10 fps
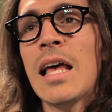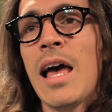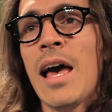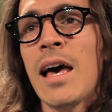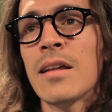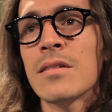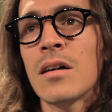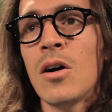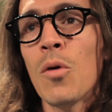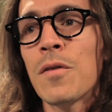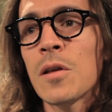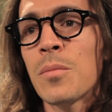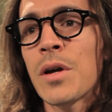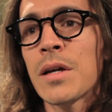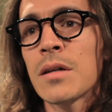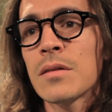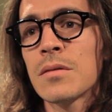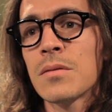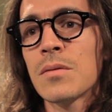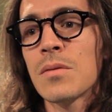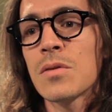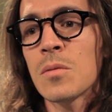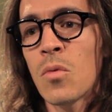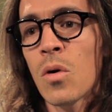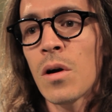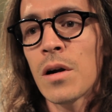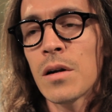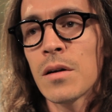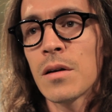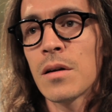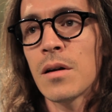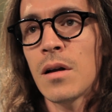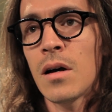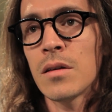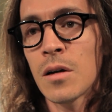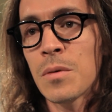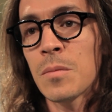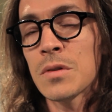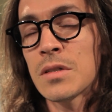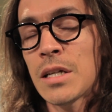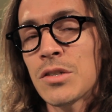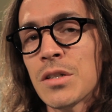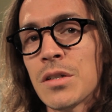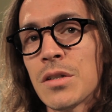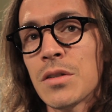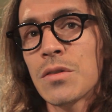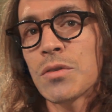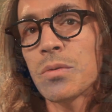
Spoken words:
and hopefully bring some more young people's attention to